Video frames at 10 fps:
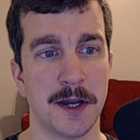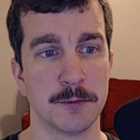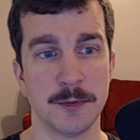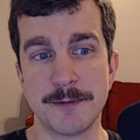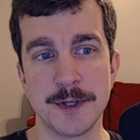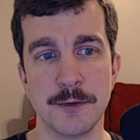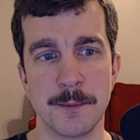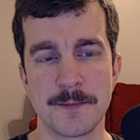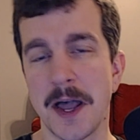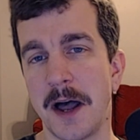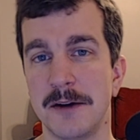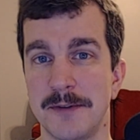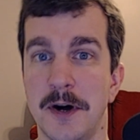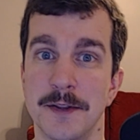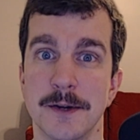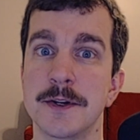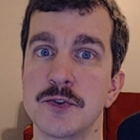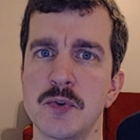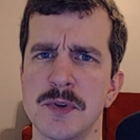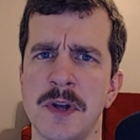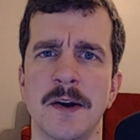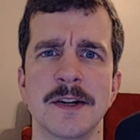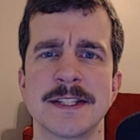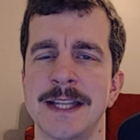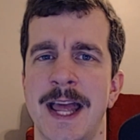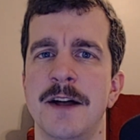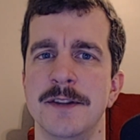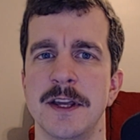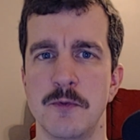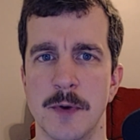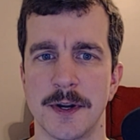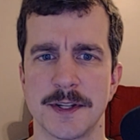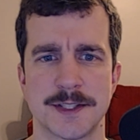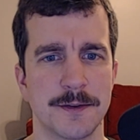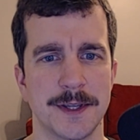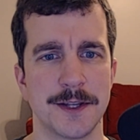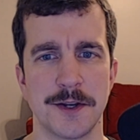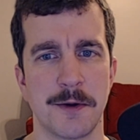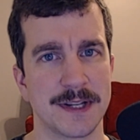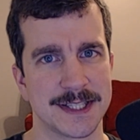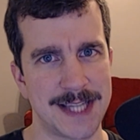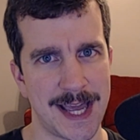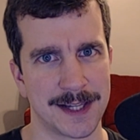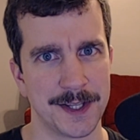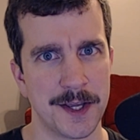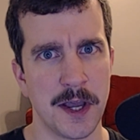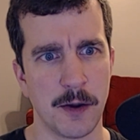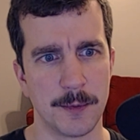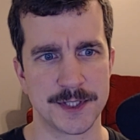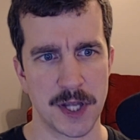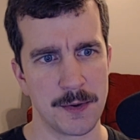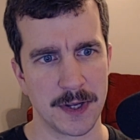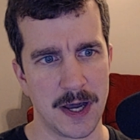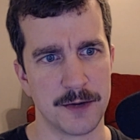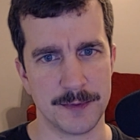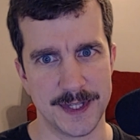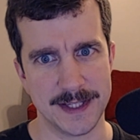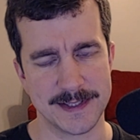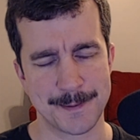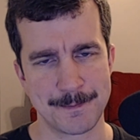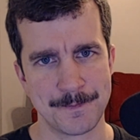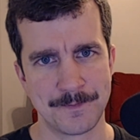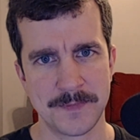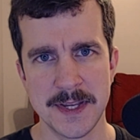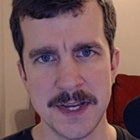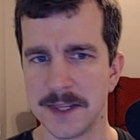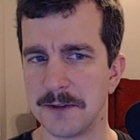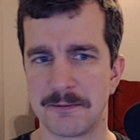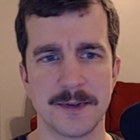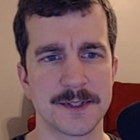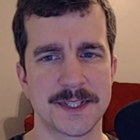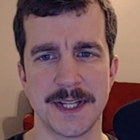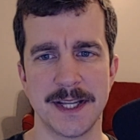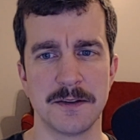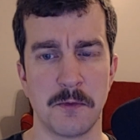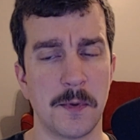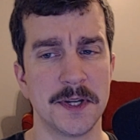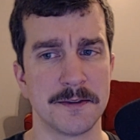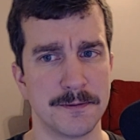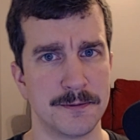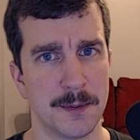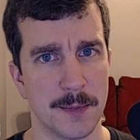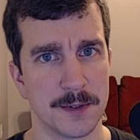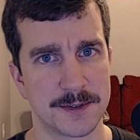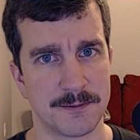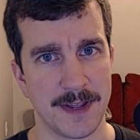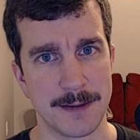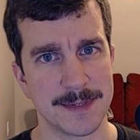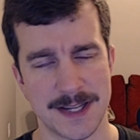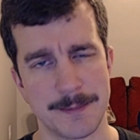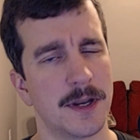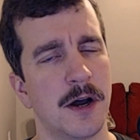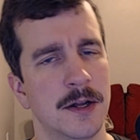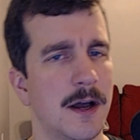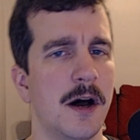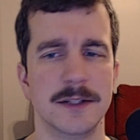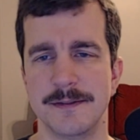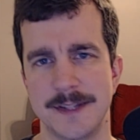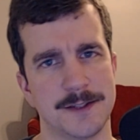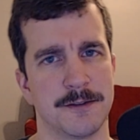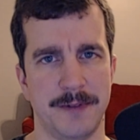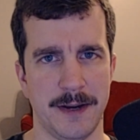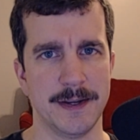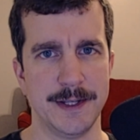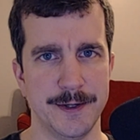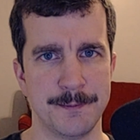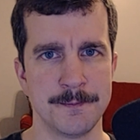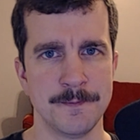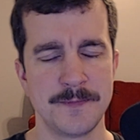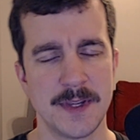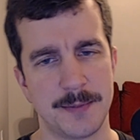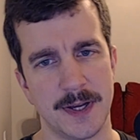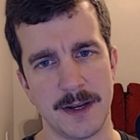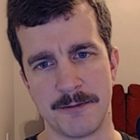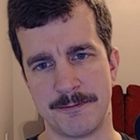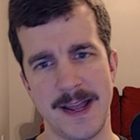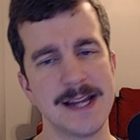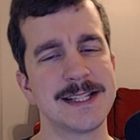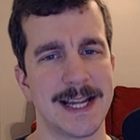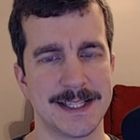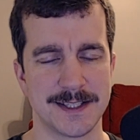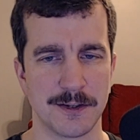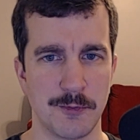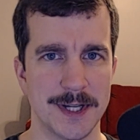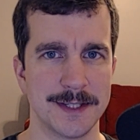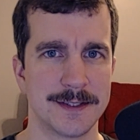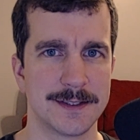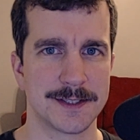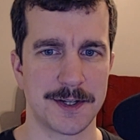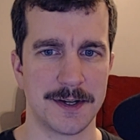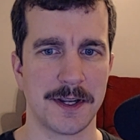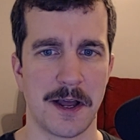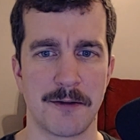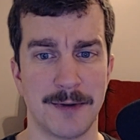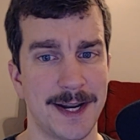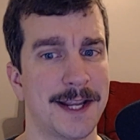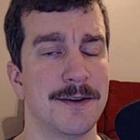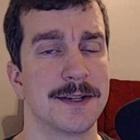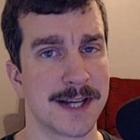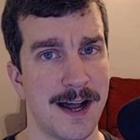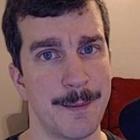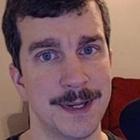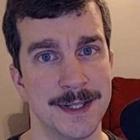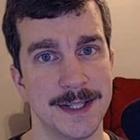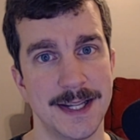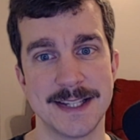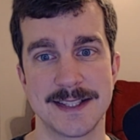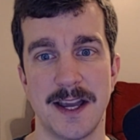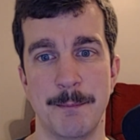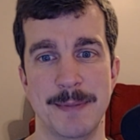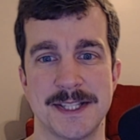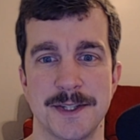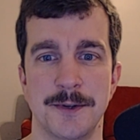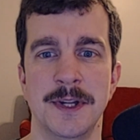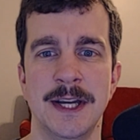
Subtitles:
a review of all their control cards and how they work so that you know exactly what's going on with these. The first and one of the most famous, all of these are very good, but a fantastic one, starting off right here at common, is Abyssal